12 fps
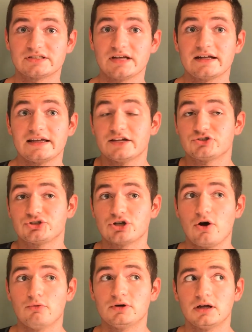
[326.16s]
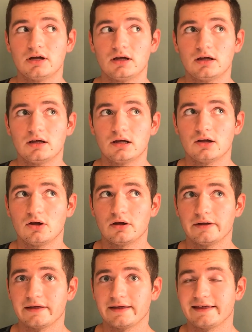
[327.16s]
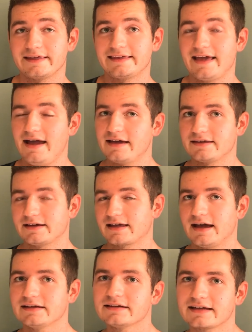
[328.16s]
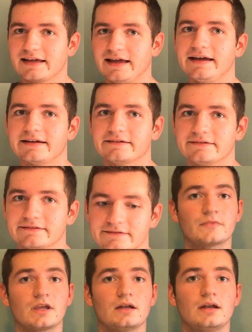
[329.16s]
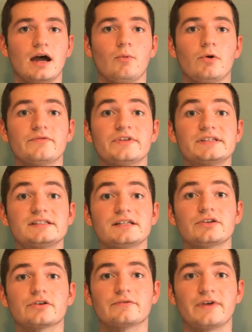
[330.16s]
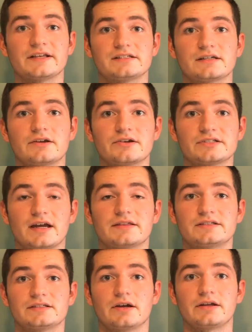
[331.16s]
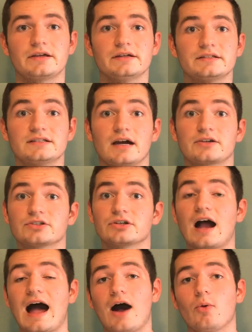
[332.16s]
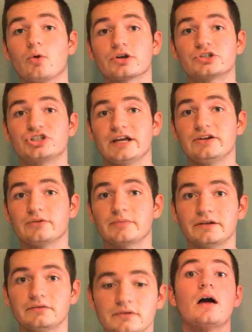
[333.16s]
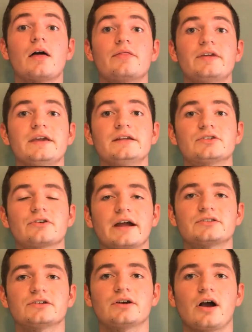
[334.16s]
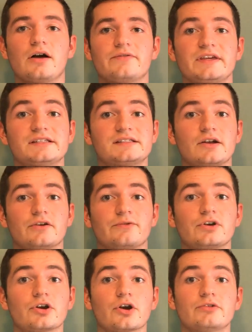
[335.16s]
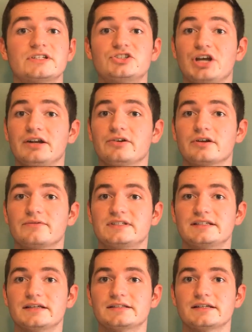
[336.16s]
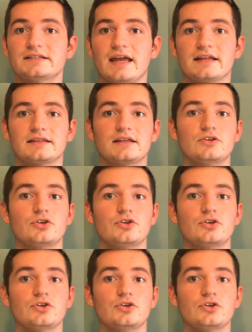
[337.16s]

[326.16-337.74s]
study has shown yeah, you kinda can. Now, one of the senior investigators on this study, Dr. Howard Gendelman, the director of the Center for Neurodegenerative Diseases at the